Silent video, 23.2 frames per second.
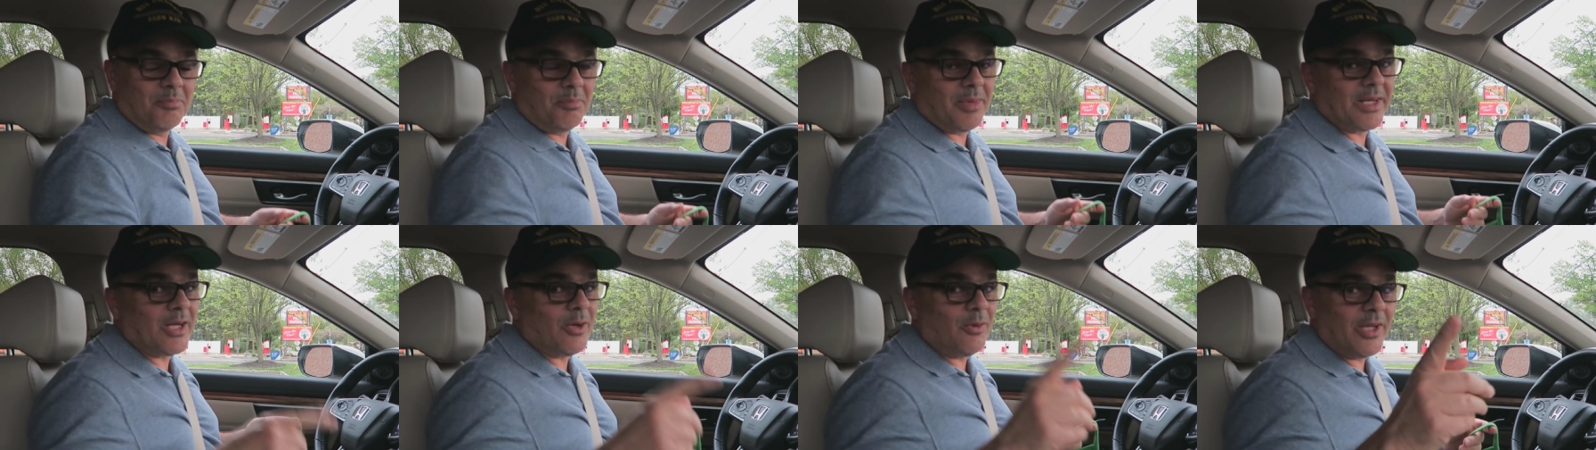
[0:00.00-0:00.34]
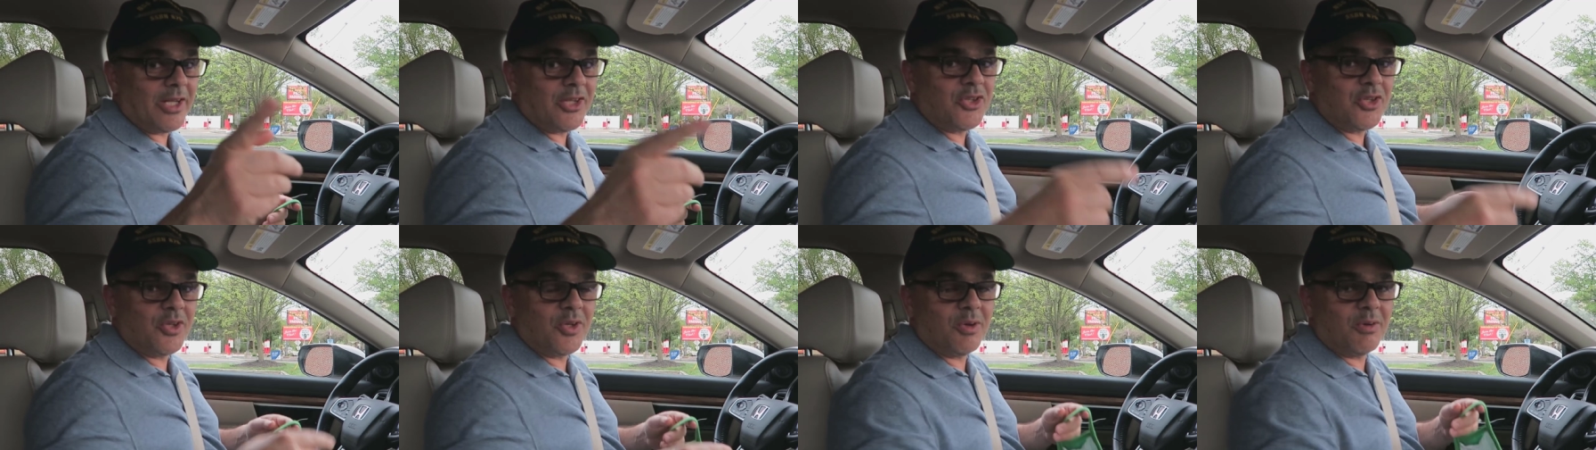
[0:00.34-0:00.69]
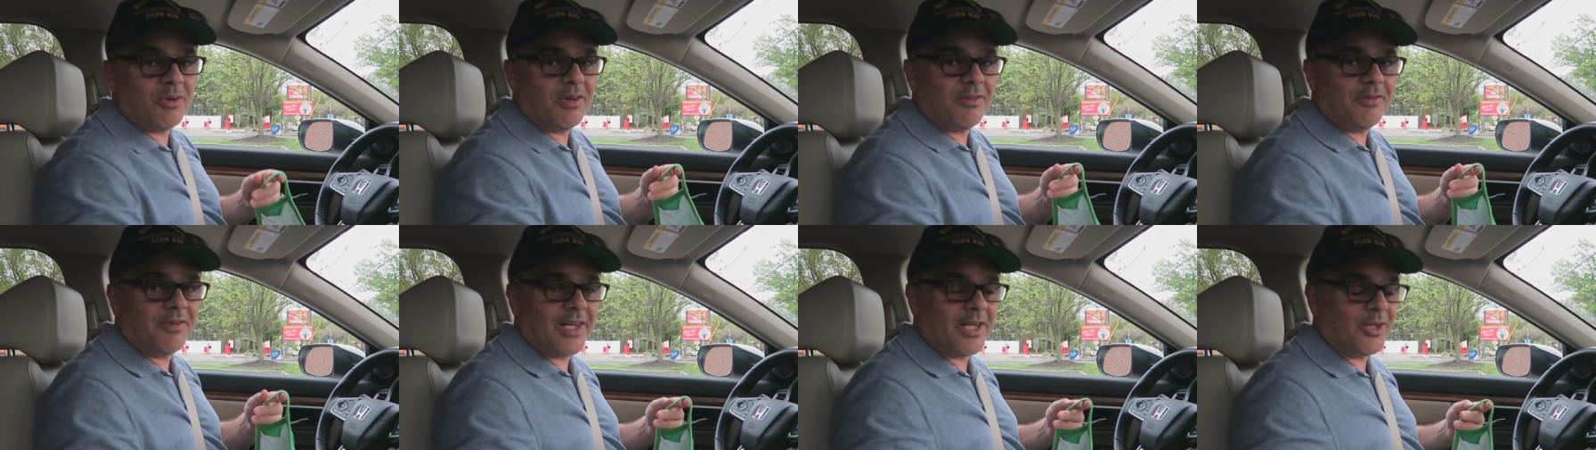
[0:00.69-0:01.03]
but I'll let you
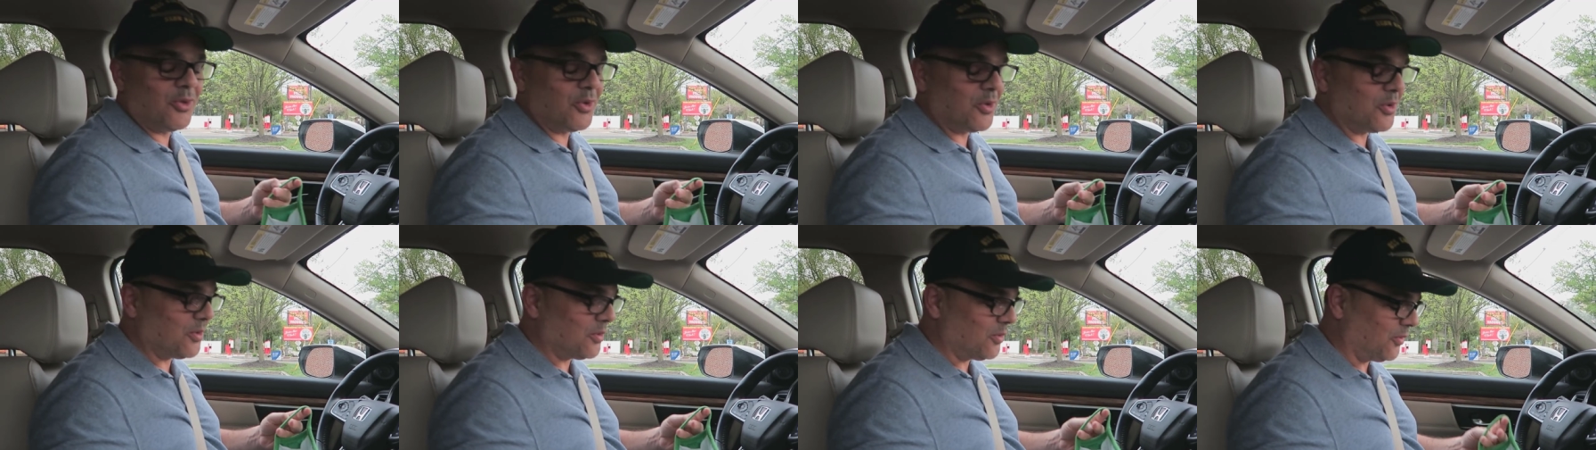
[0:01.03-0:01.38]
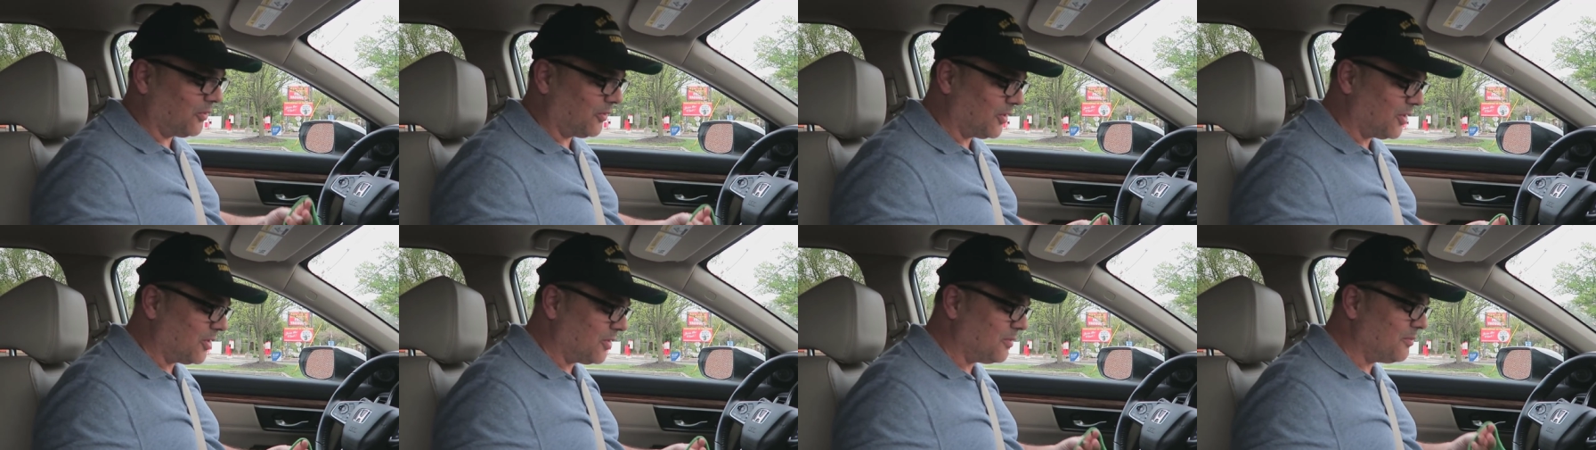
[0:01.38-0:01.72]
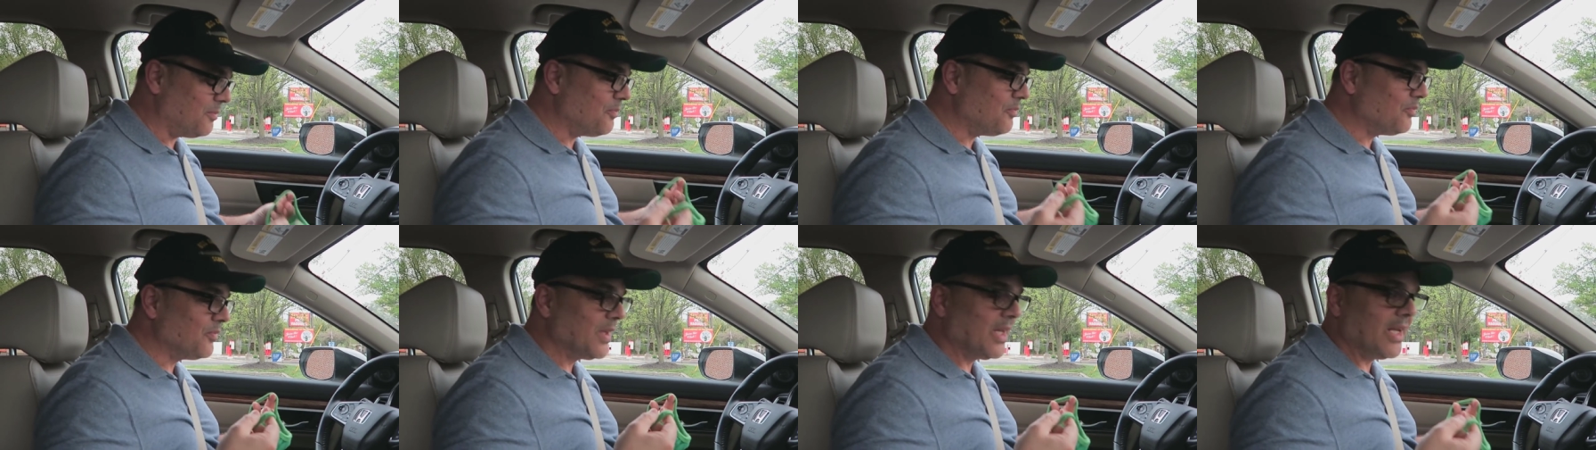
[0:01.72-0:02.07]
know if I do.
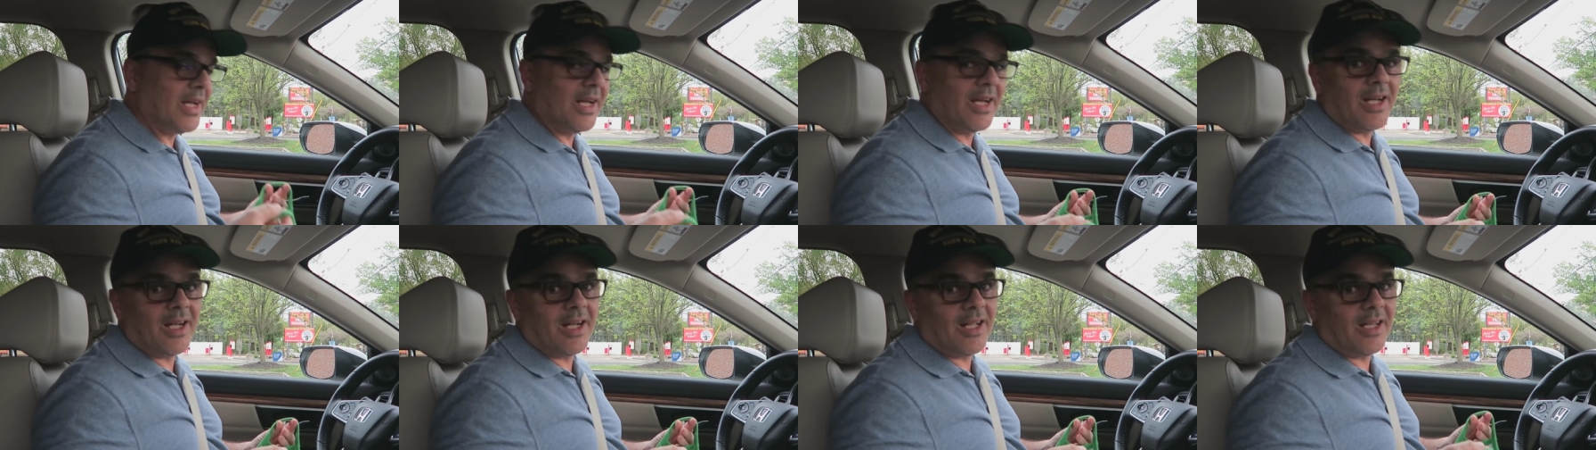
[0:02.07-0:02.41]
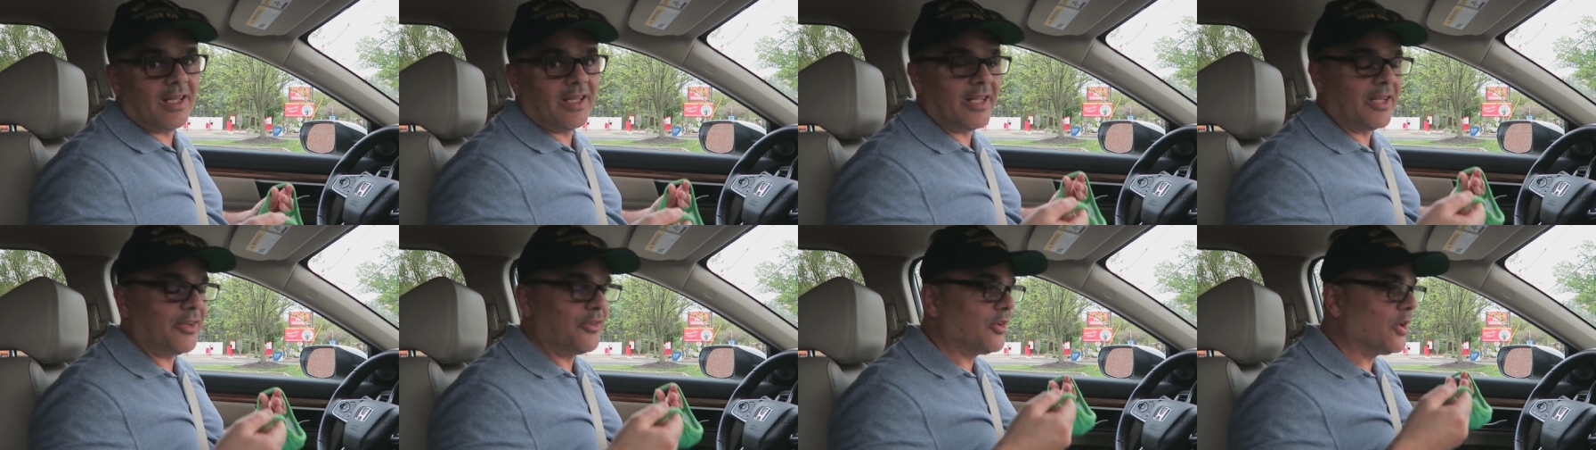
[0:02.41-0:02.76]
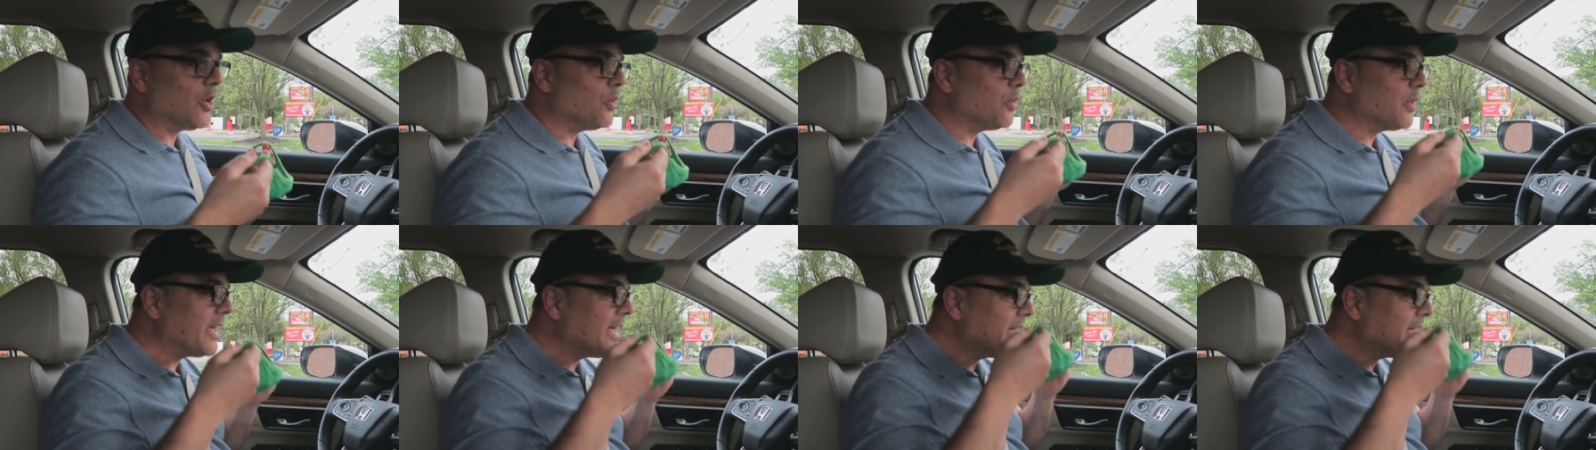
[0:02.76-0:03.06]
So let's go